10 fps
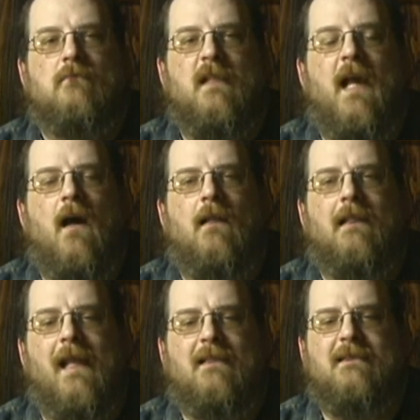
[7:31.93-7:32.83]
Yeah,
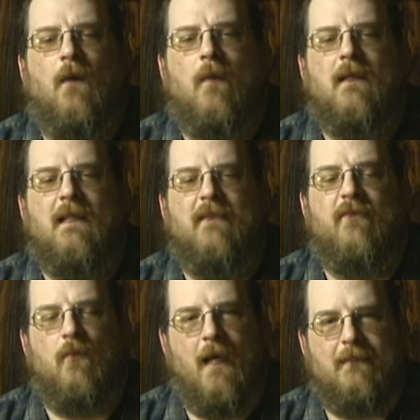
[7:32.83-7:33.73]
and last I want to leave
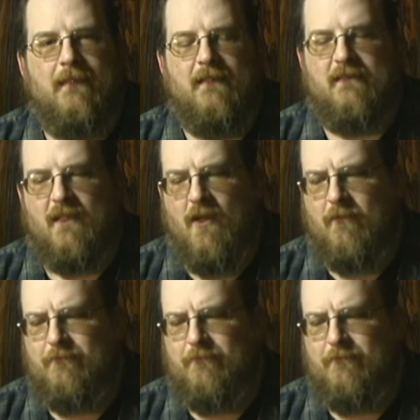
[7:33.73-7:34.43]
it at this.